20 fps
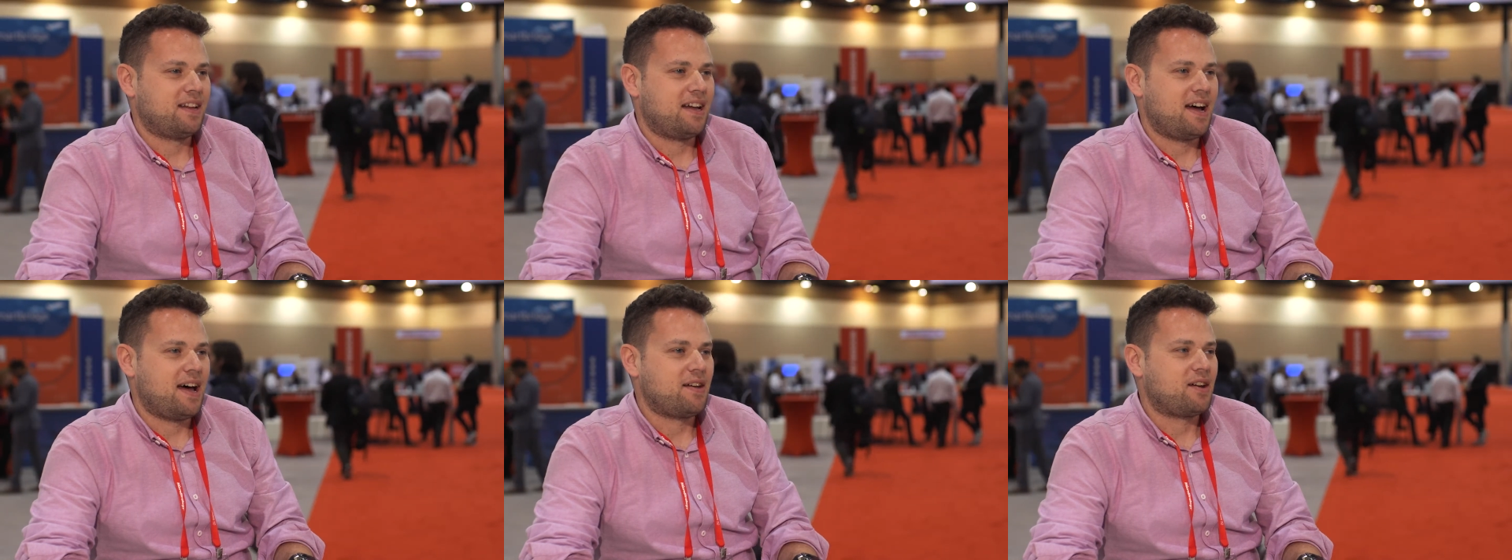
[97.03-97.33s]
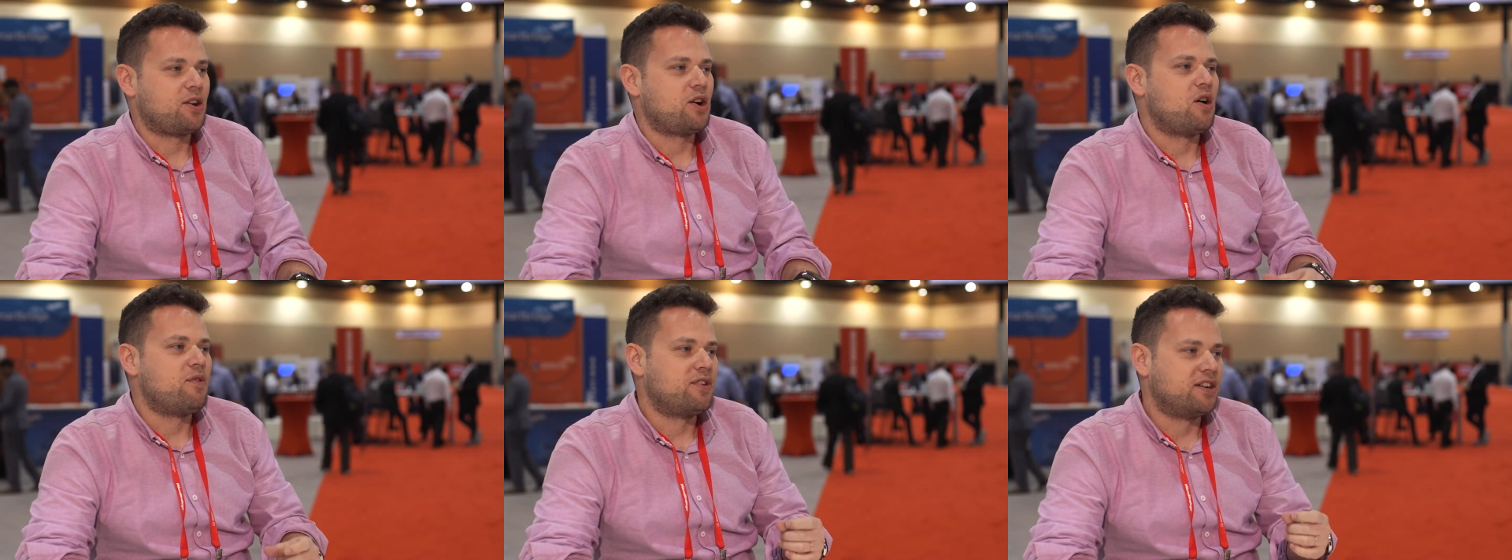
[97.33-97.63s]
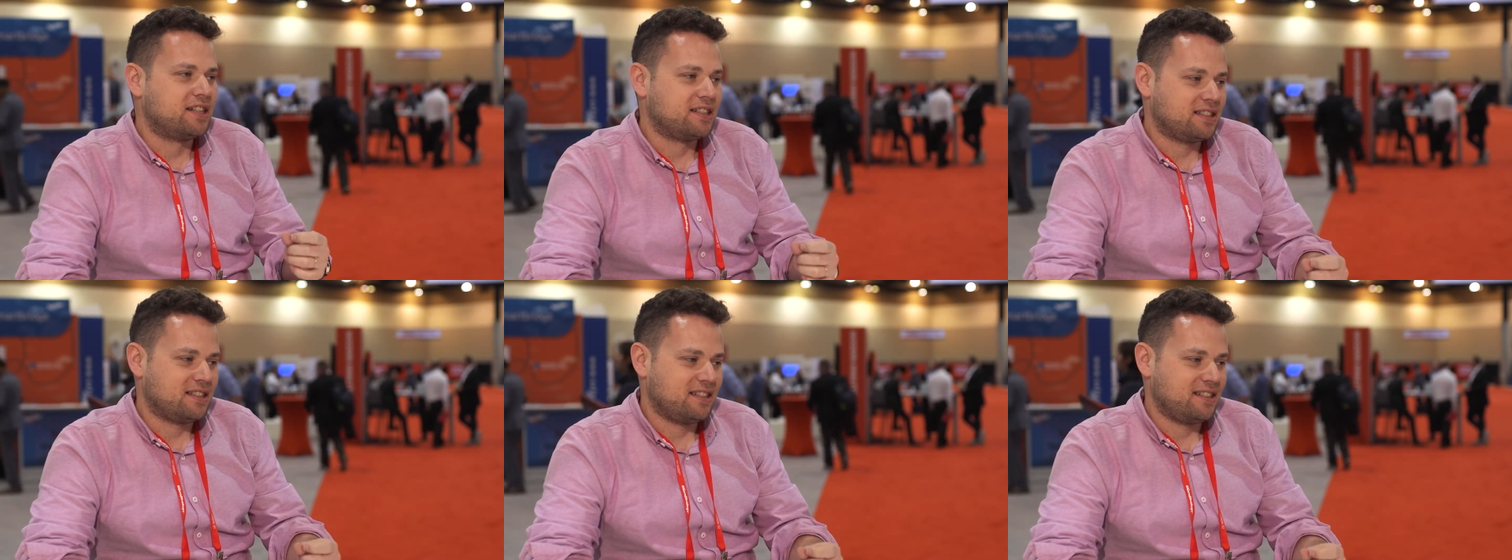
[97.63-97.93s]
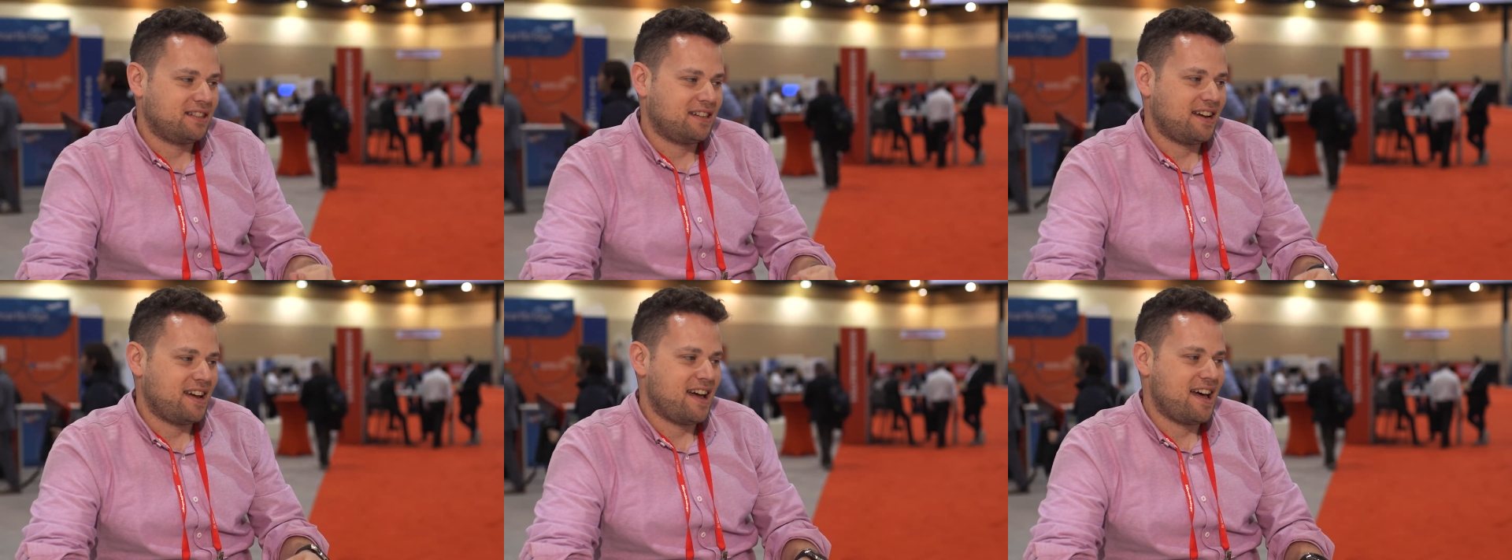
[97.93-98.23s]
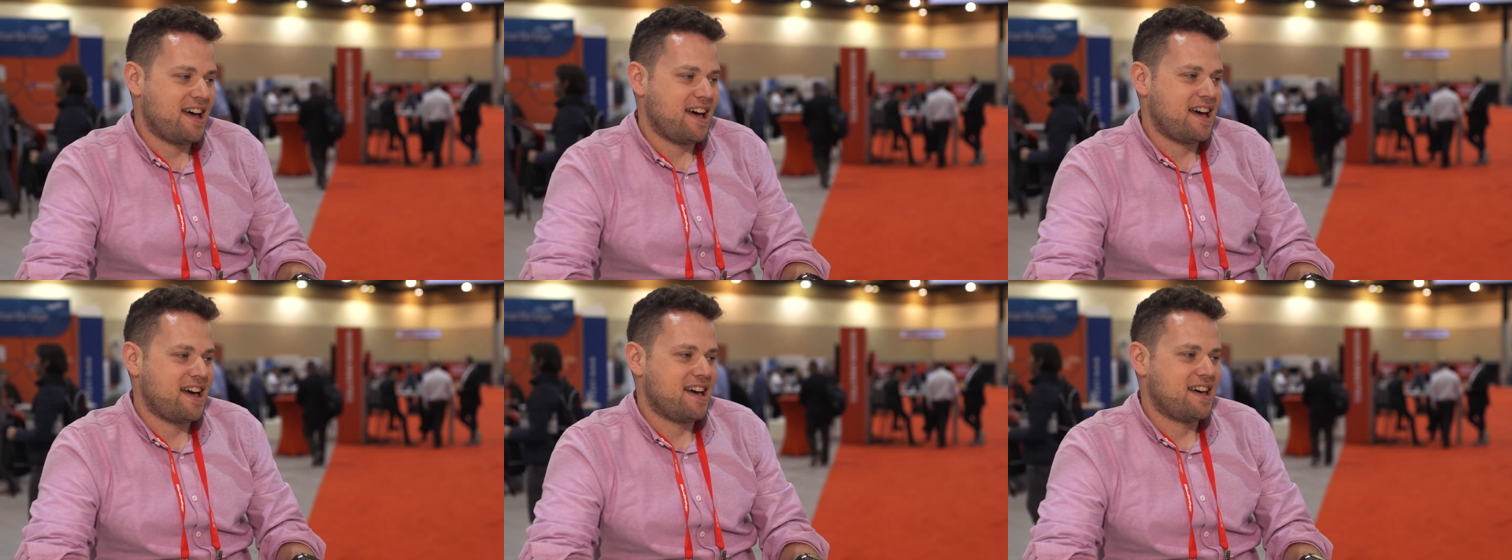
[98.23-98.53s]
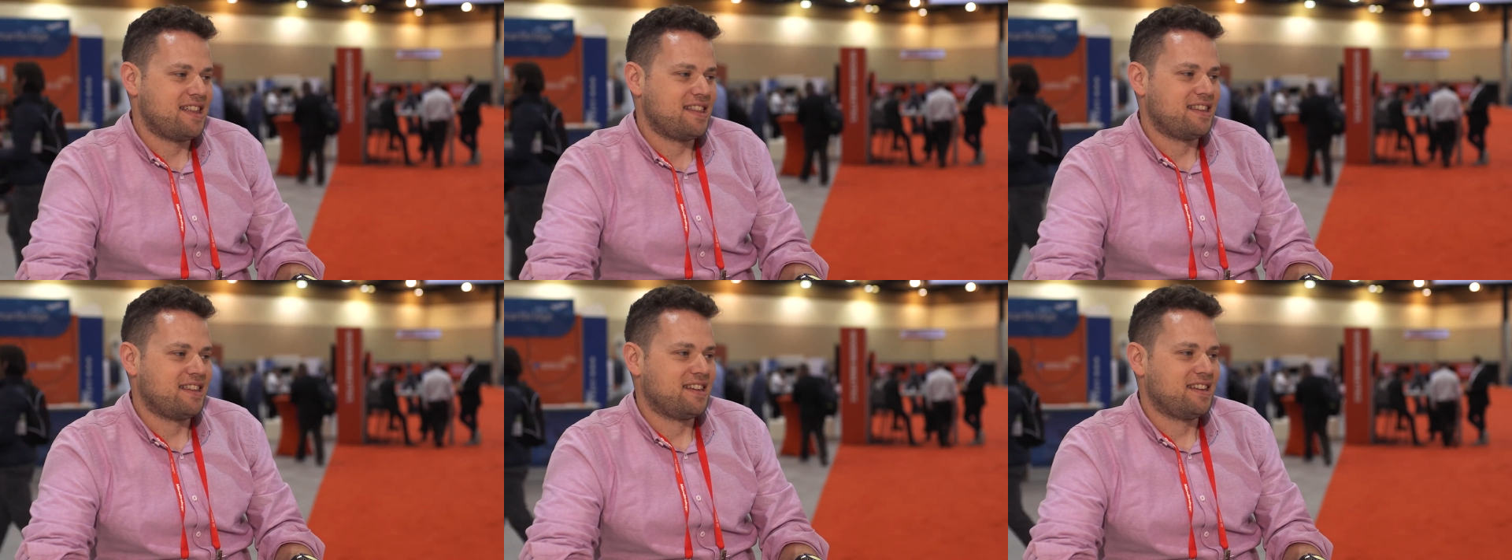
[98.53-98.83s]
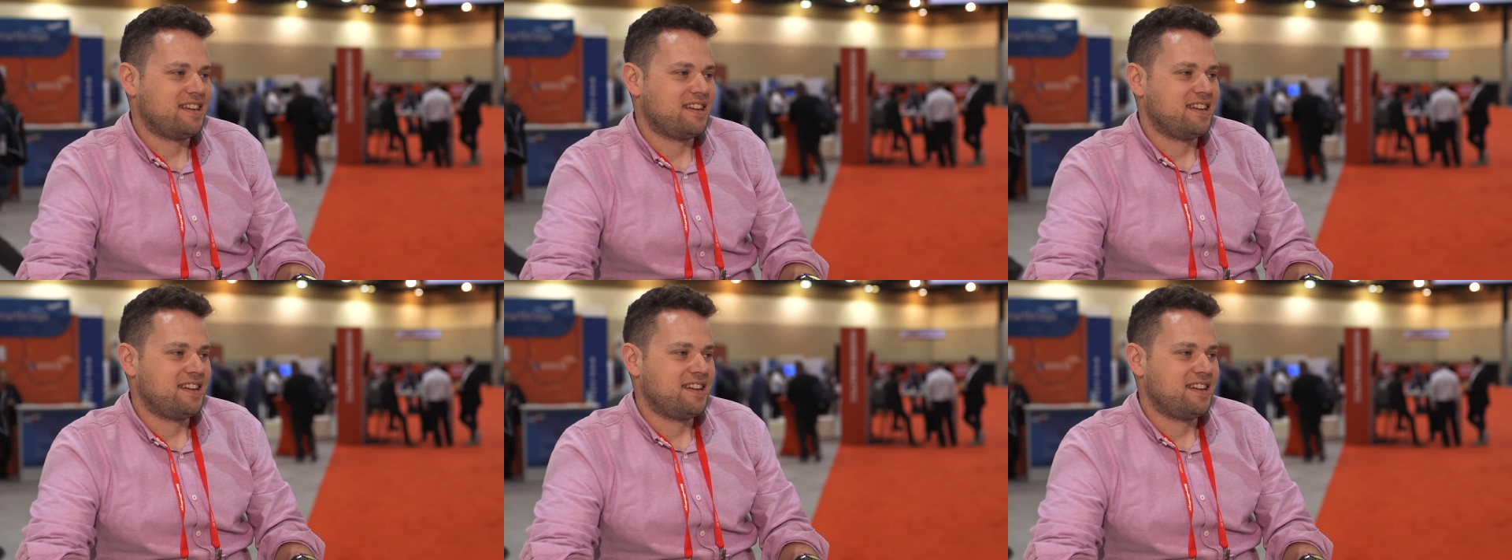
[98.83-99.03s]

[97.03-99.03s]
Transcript: a governed and